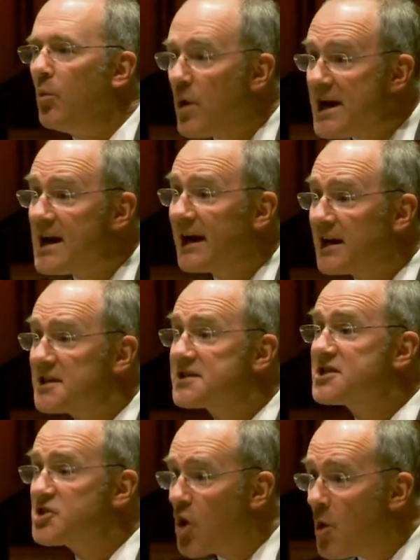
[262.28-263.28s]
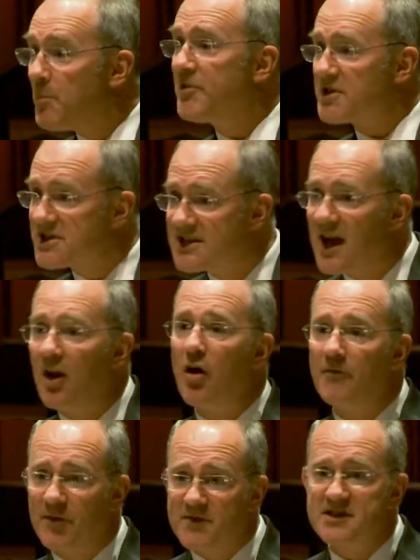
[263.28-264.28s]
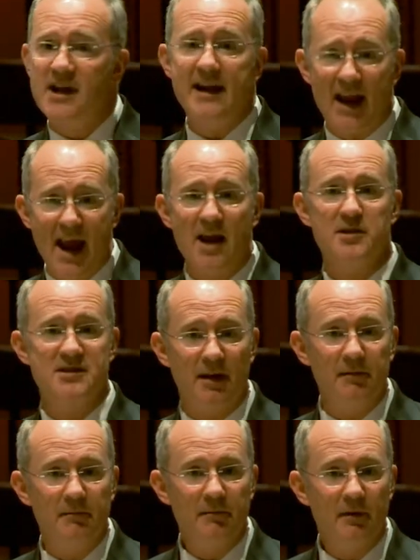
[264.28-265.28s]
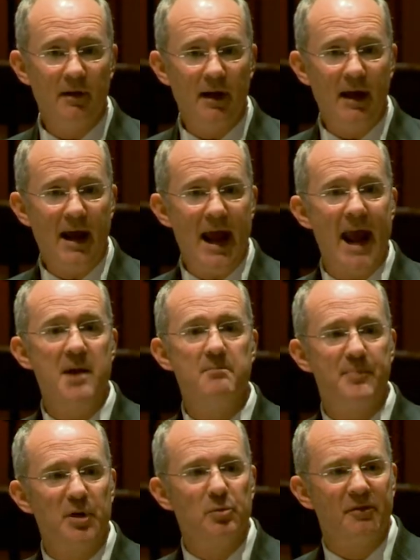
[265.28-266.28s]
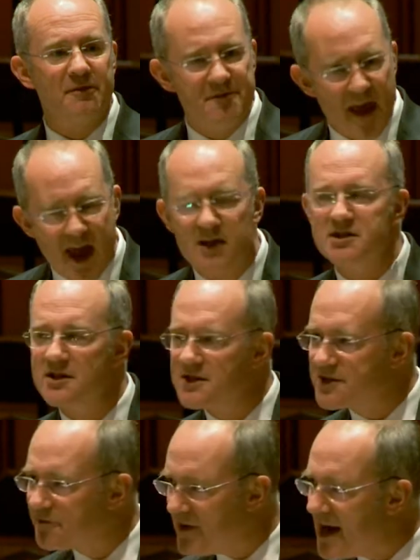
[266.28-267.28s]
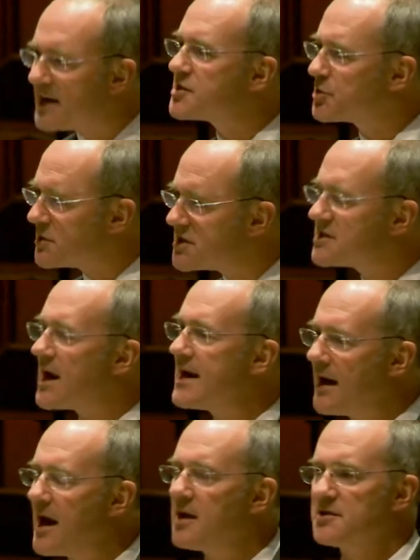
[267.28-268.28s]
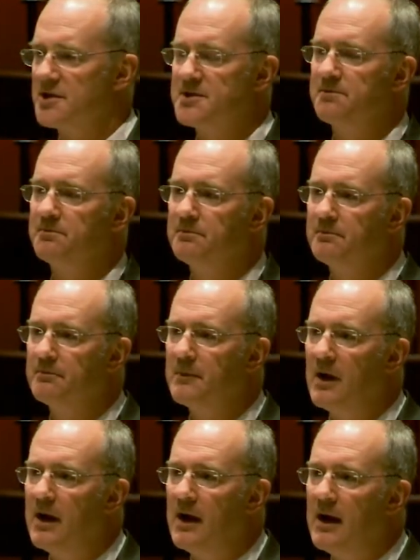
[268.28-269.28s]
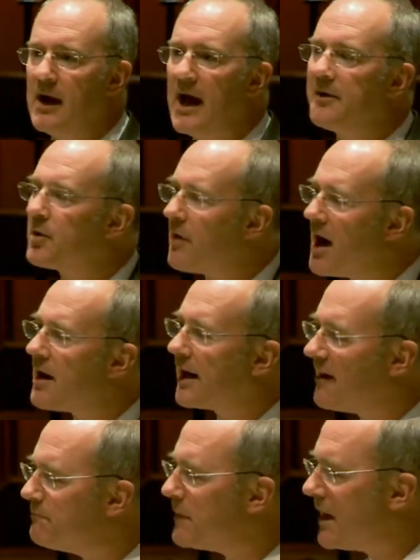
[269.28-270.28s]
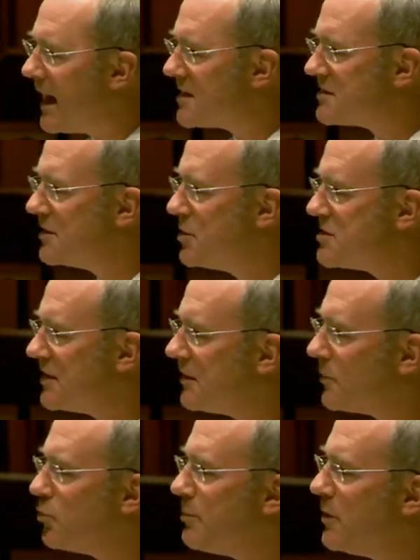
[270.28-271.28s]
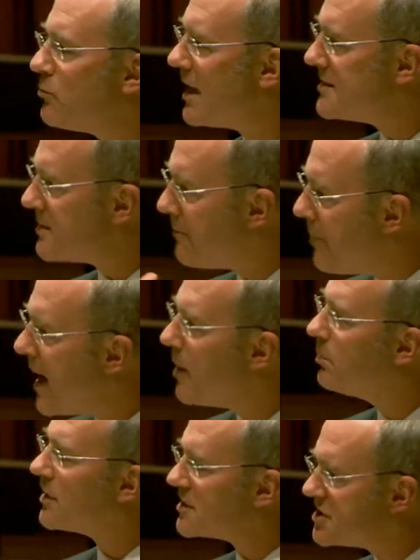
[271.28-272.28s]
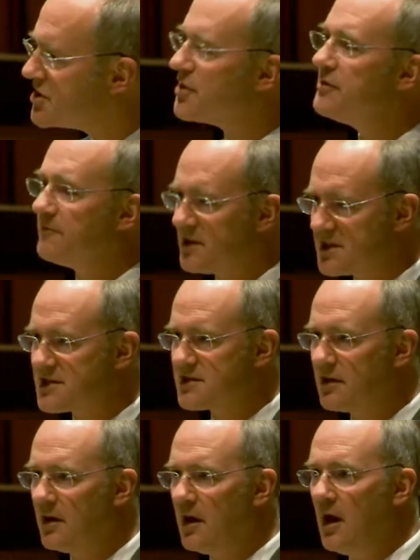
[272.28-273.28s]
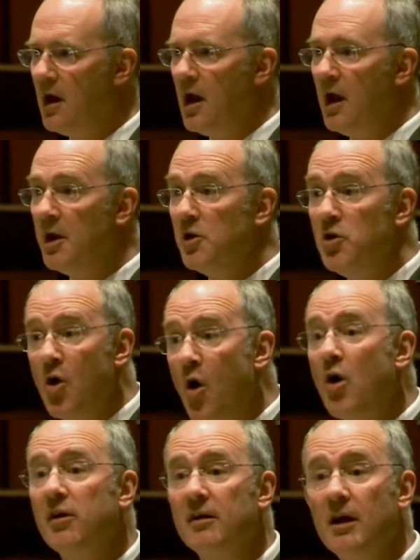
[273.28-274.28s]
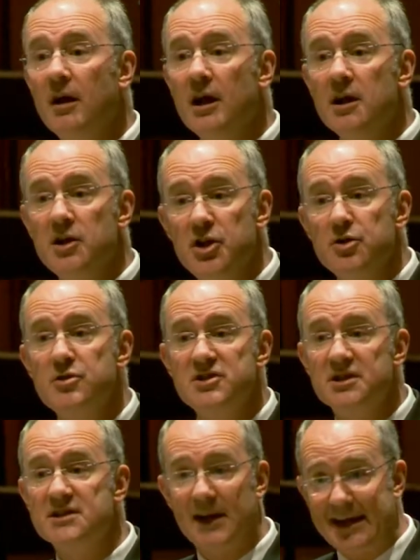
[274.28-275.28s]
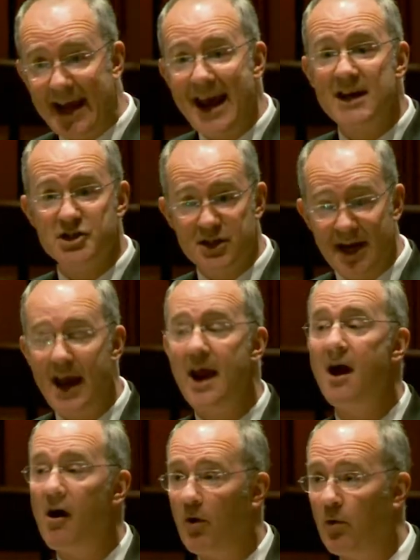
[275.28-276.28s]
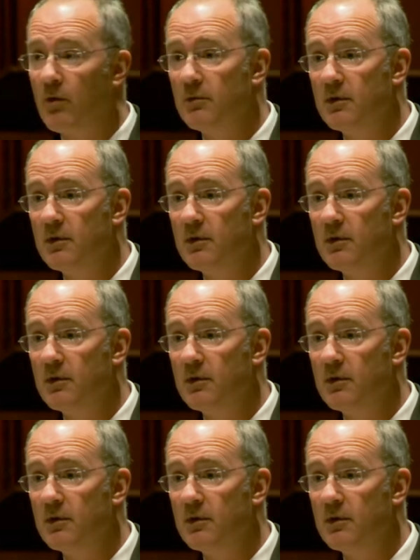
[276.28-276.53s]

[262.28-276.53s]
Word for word: We are going to stop the sell-off of state housing and build thousands of extra state houses. Under our government, Housing New Zealand will be run as a public service, not used as a cash cow.